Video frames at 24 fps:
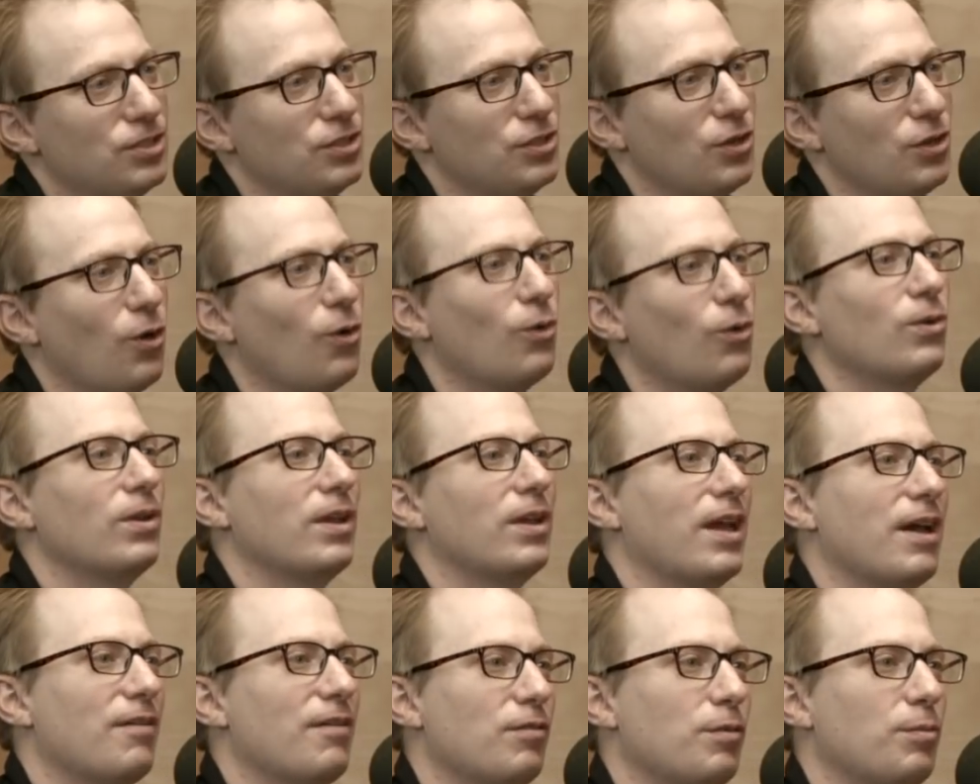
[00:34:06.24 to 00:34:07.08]

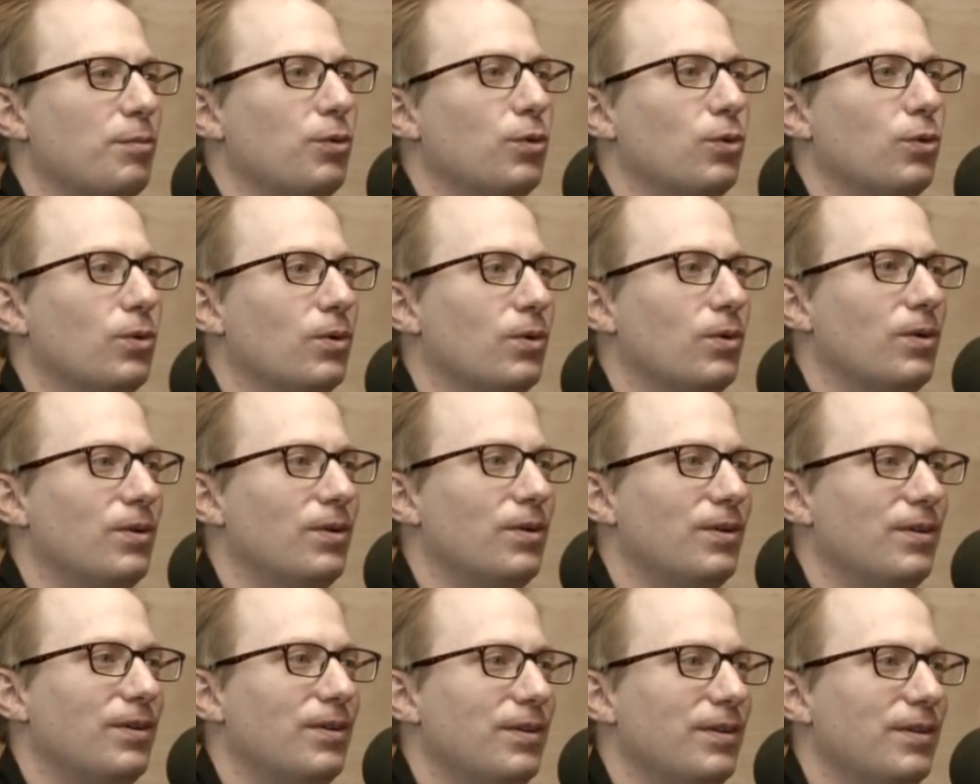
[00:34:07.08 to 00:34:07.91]
totally have a pool.
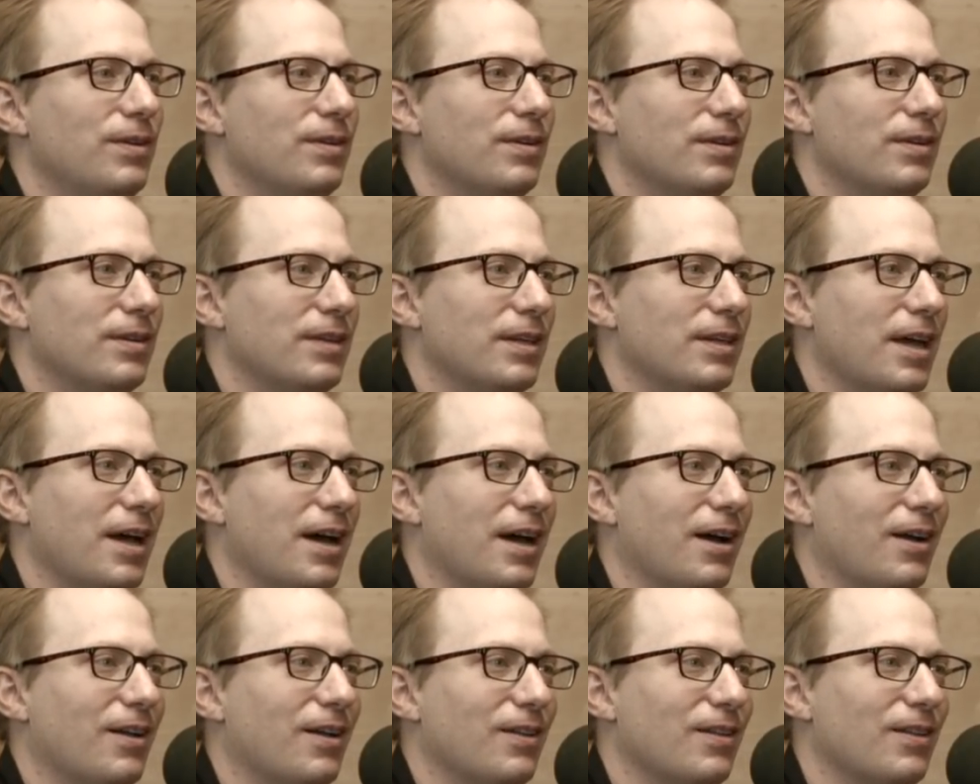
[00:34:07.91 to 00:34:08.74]

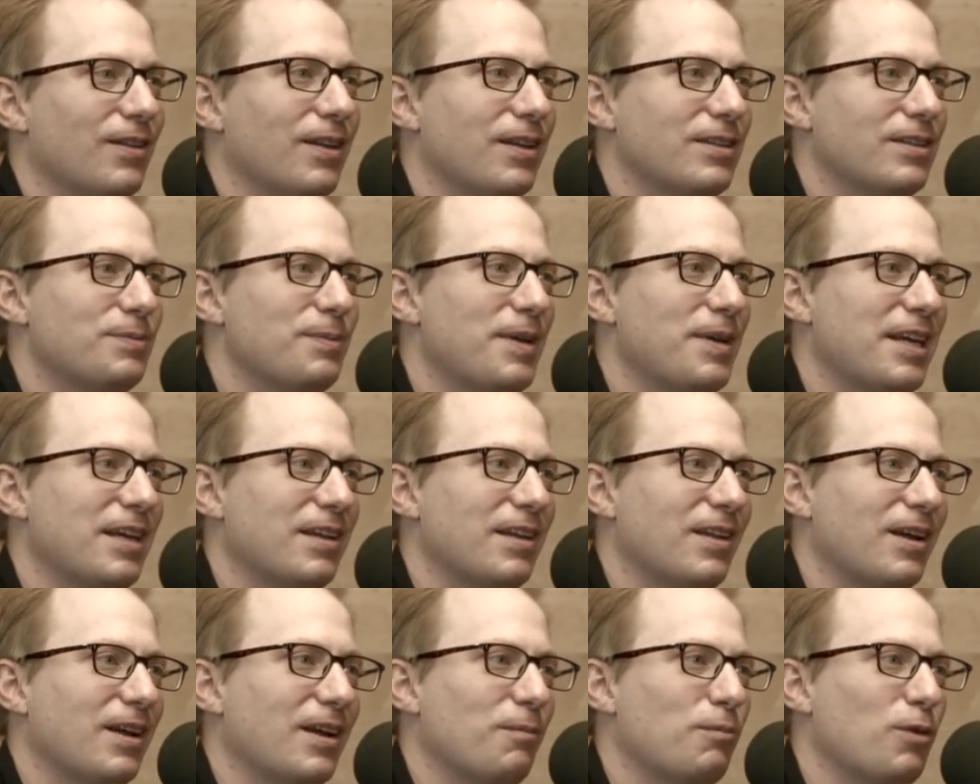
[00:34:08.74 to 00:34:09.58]
Yeah. Let's make
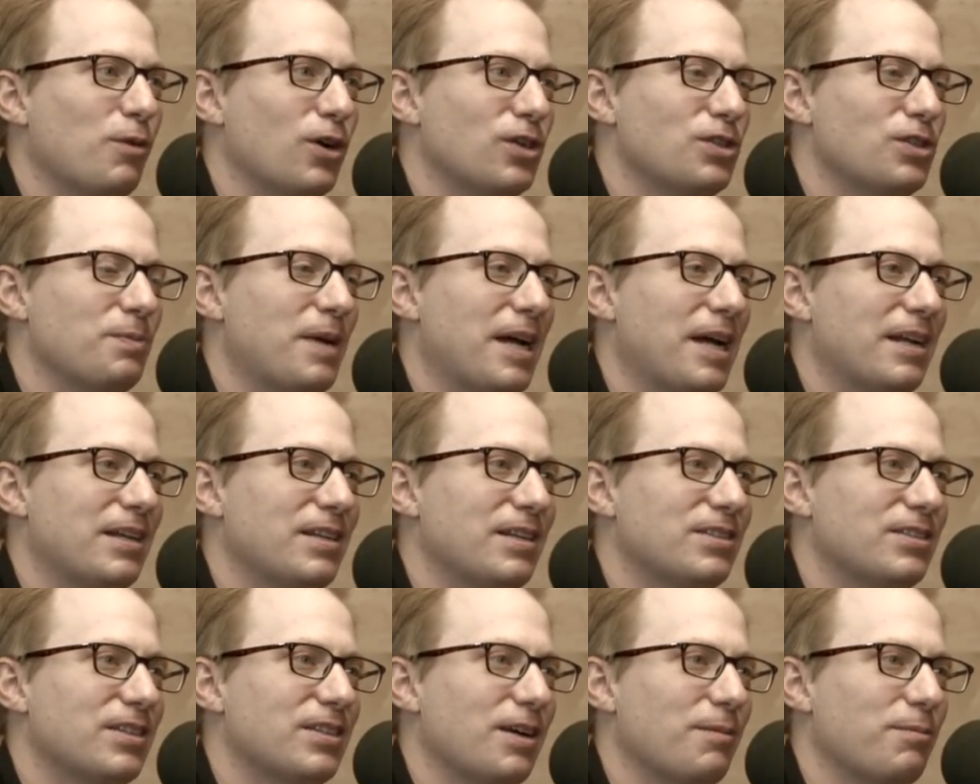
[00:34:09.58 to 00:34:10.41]
it like a March
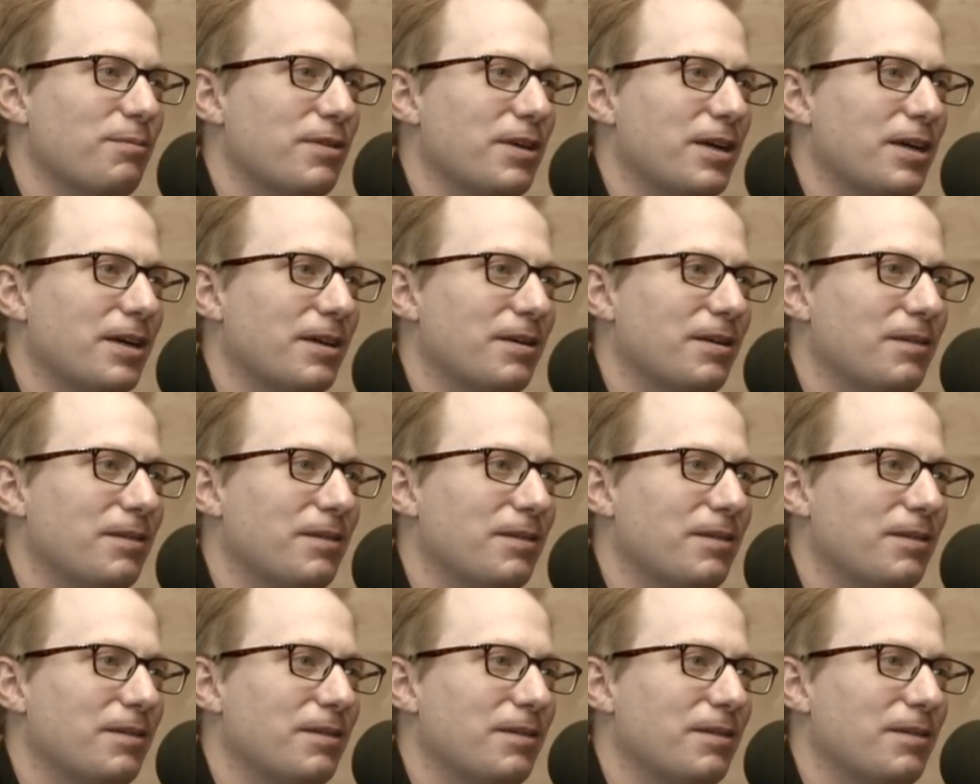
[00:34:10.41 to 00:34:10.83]
Madness type thing.